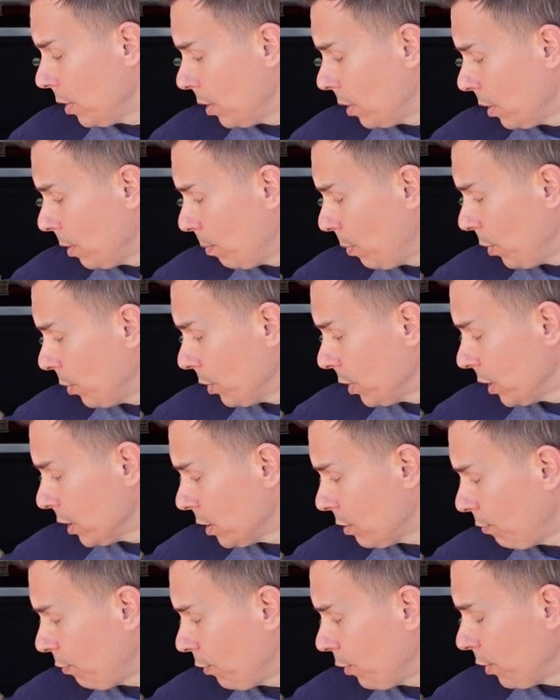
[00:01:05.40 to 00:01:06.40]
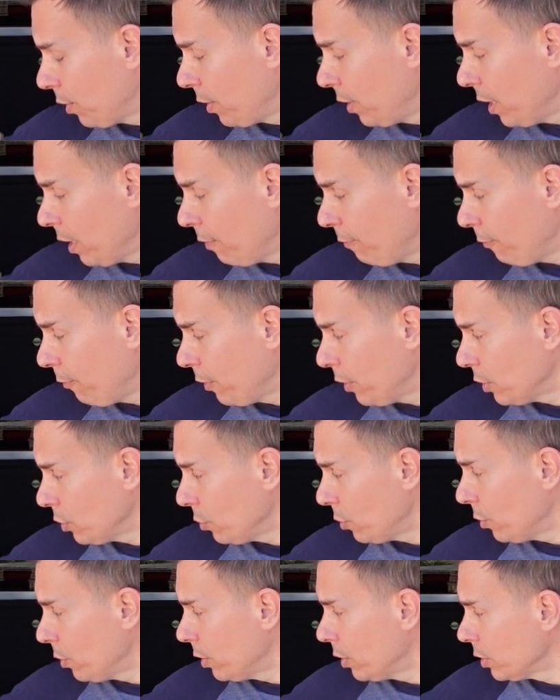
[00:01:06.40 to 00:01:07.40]
components for the front
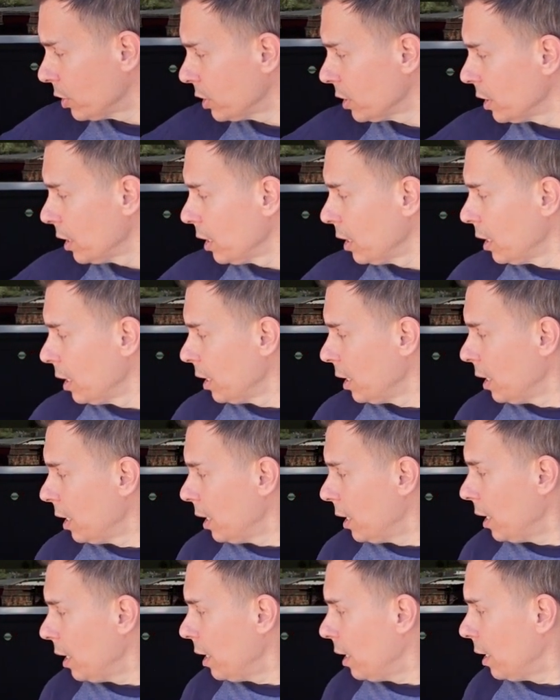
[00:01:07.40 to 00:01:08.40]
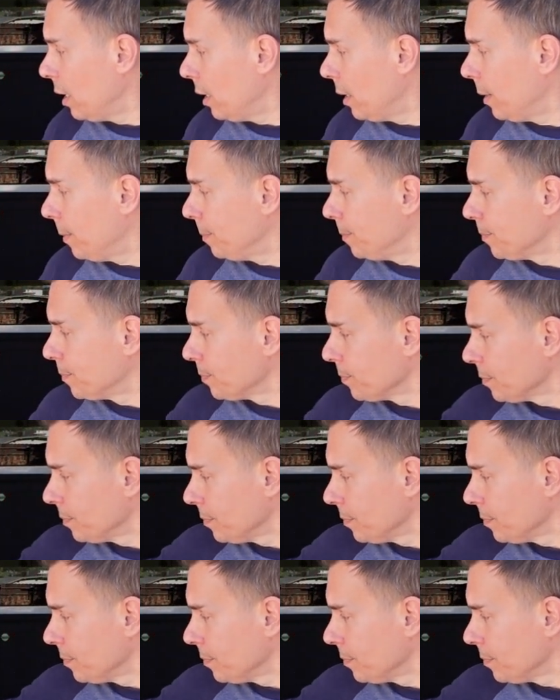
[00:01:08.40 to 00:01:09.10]
doors. I